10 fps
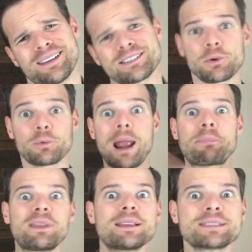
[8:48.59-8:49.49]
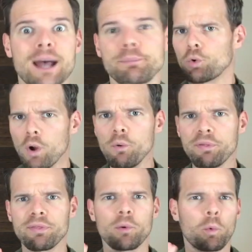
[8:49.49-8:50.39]
So to wrap things up,
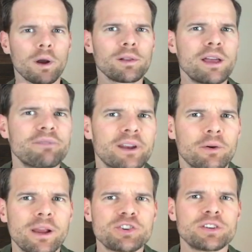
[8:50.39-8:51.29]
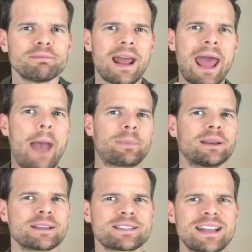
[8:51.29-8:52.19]
growth, work-life integration, and
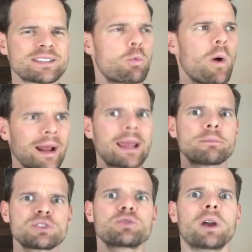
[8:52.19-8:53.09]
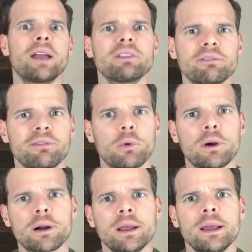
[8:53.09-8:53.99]
happiness. That's what I am striving
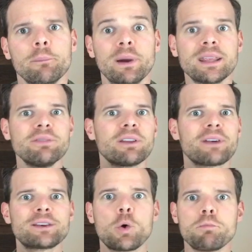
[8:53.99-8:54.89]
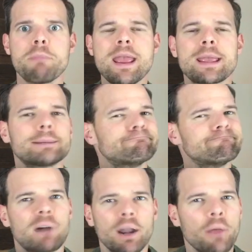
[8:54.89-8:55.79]
for. But even if I don't make
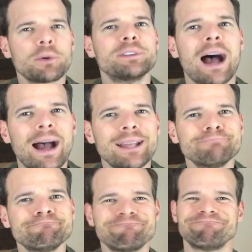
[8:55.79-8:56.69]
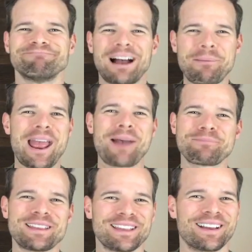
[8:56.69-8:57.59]
another dime, I'm
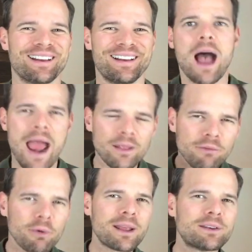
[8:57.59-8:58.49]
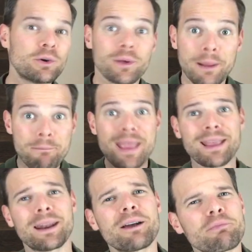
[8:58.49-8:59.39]
happy. I love what I do, and I'm
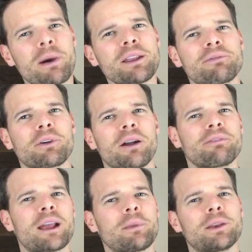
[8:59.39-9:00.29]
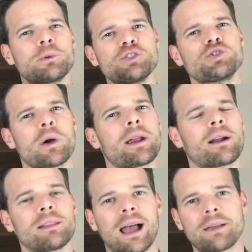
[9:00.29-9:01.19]
making enough money for our family to enjoy
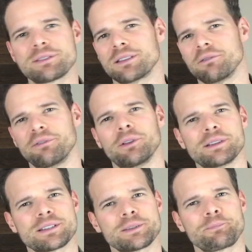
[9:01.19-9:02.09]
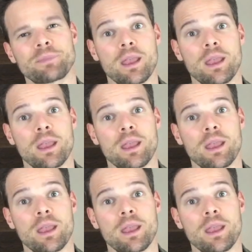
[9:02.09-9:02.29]
our lives to the fullest.